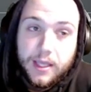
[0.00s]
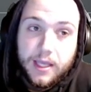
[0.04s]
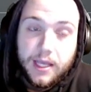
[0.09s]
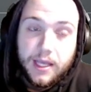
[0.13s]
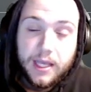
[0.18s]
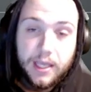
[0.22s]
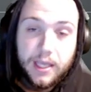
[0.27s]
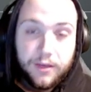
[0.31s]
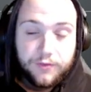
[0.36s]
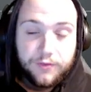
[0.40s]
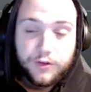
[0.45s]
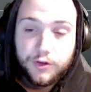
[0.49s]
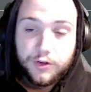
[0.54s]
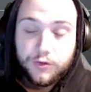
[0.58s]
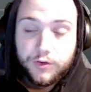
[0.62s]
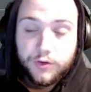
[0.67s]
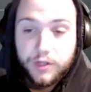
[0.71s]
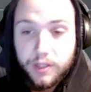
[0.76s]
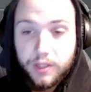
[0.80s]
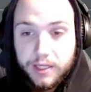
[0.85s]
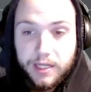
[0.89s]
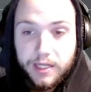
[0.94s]
If you're
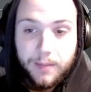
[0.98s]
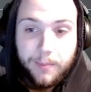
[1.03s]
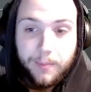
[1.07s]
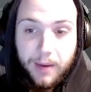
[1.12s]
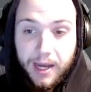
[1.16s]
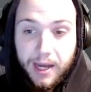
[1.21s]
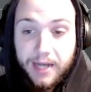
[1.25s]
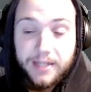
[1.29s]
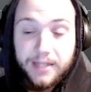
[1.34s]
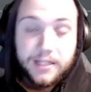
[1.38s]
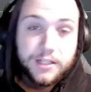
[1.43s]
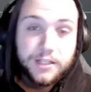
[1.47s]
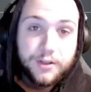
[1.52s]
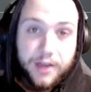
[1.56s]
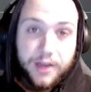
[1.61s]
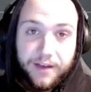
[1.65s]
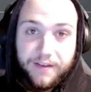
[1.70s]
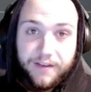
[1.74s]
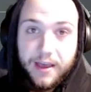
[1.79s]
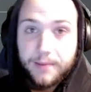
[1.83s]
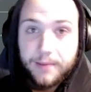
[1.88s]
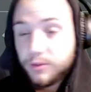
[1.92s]
really in a bind and you
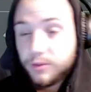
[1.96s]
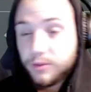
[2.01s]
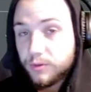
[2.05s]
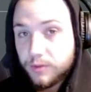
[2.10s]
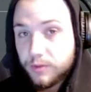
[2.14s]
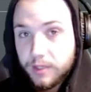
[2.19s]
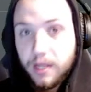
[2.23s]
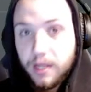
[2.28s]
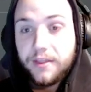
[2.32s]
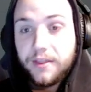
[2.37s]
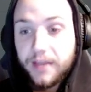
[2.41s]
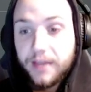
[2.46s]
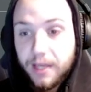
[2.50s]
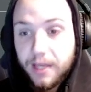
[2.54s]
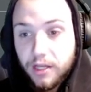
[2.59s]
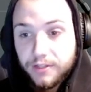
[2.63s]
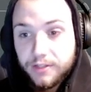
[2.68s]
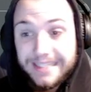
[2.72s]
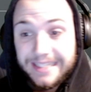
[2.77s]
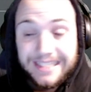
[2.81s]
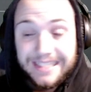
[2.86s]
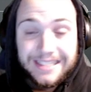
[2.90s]
have absolutely nothing
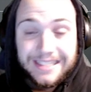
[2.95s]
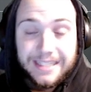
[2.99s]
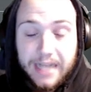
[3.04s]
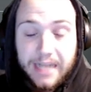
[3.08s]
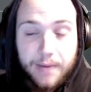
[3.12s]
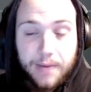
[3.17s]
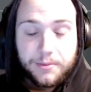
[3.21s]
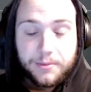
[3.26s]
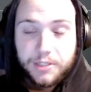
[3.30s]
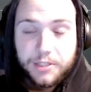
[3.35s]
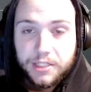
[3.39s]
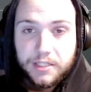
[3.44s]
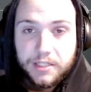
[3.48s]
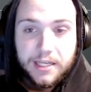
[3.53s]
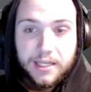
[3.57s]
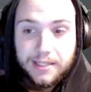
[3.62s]
else, it's an option.